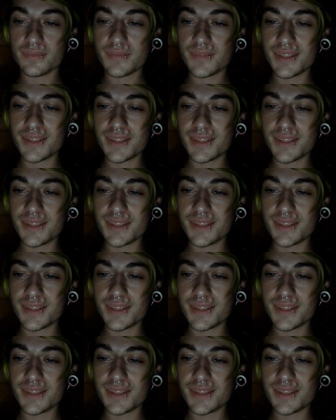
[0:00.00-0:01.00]
Sad
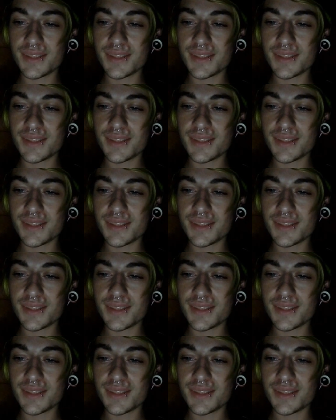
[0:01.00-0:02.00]
bitch coming on
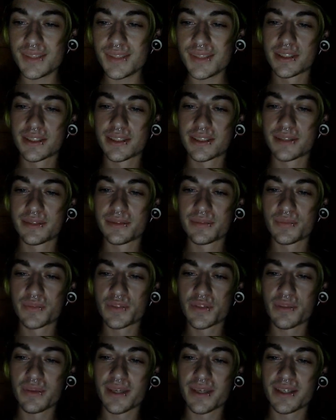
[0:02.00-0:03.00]
streams to
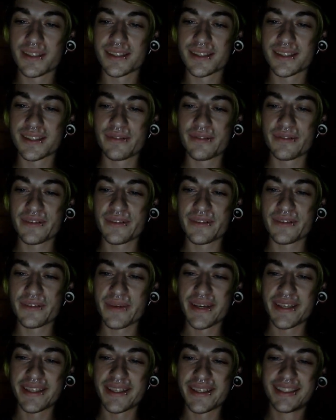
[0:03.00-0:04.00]
make yourself feel
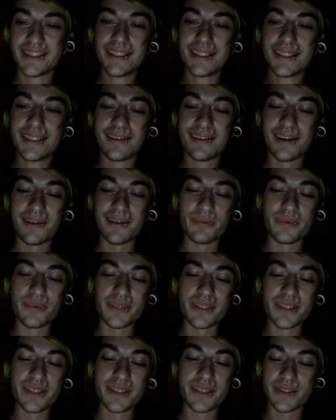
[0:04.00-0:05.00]
better. I'm pretty
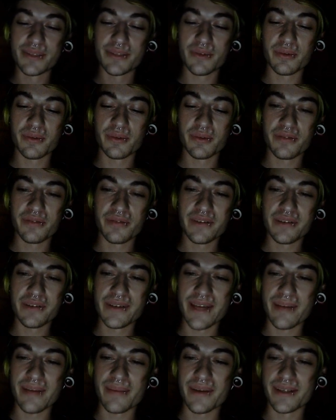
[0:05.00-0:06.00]
sure she probably don't feel
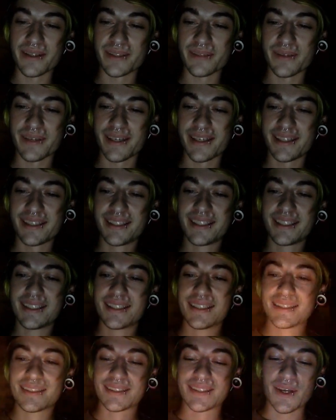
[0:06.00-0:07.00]
that much better.
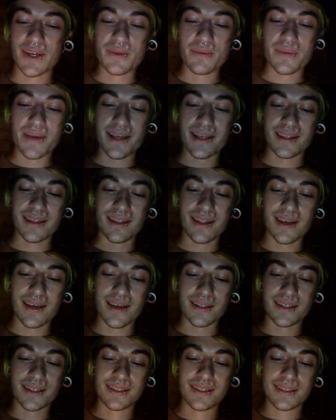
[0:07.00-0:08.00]
Dope head
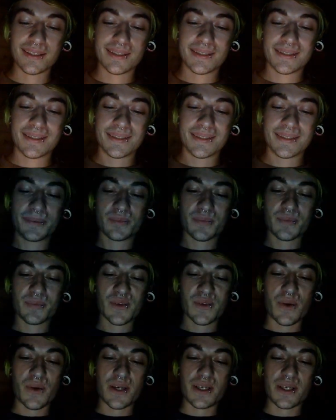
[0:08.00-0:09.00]
thug.
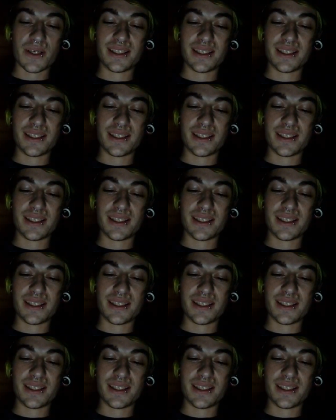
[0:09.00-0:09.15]
What?